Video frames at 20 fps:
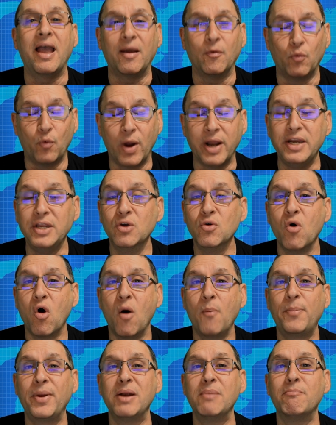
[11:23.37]
When you
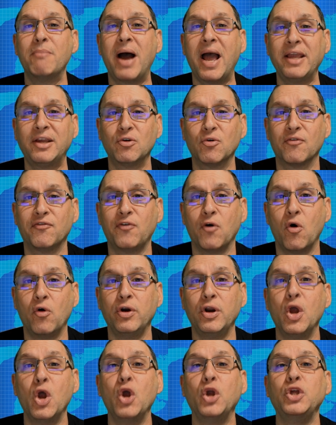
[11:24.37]
open
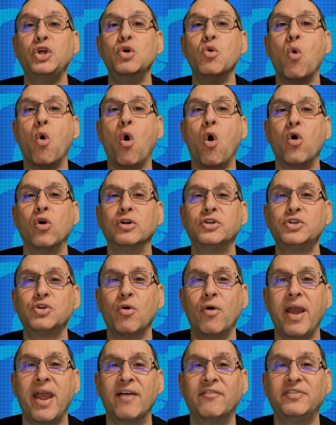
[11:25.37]
microphone, you
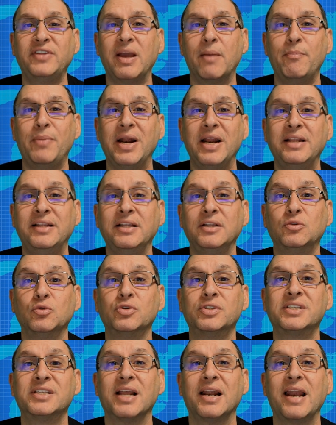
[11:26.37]
also have the ability
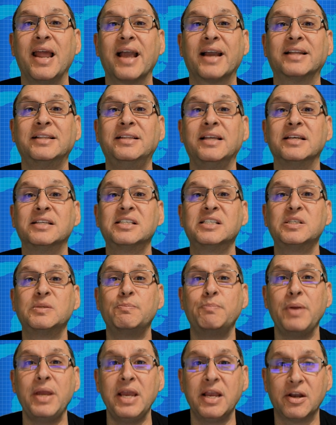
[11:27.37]
to select the
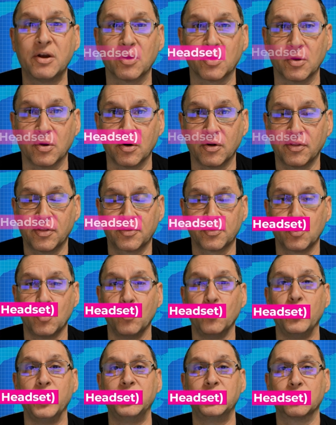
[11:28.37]
speaker
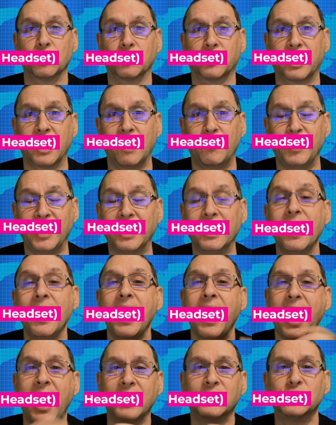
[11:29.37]
through which you're coming.
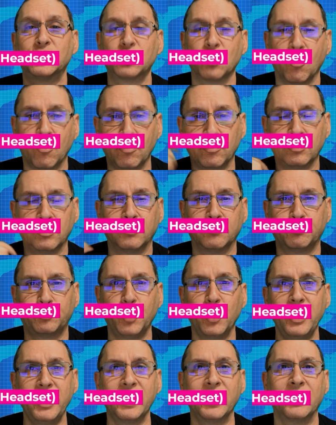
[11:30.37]
And so
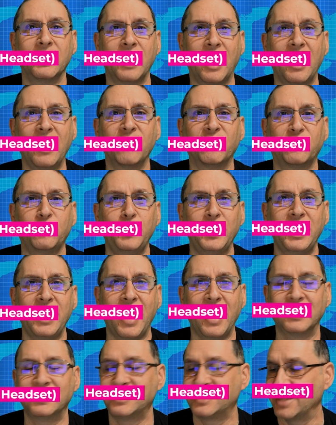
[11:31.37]
putting an
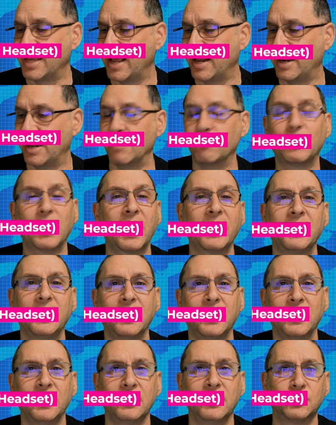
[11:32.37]
IFB headset and
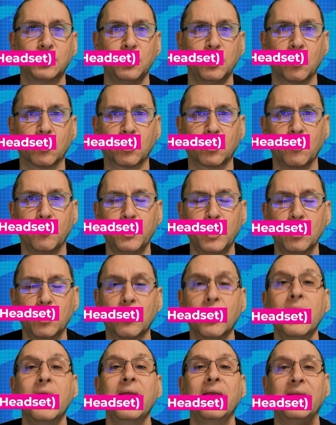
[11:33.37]
plugging it into your
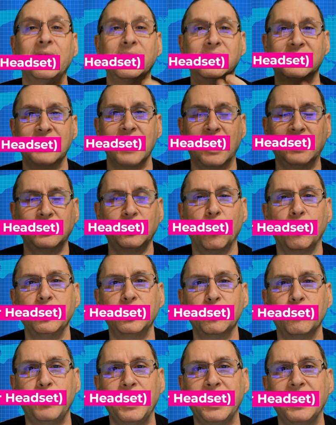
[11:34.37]
computer is not
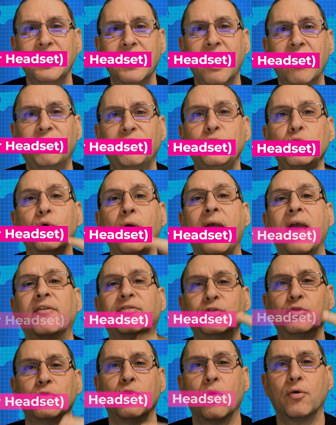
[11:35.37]
going to be enough. You
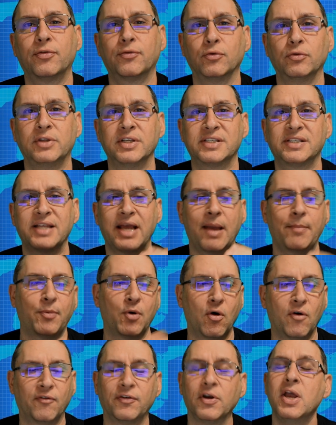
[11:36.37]
have to go through the
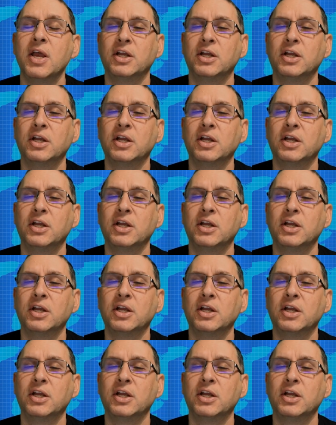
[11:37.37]
step of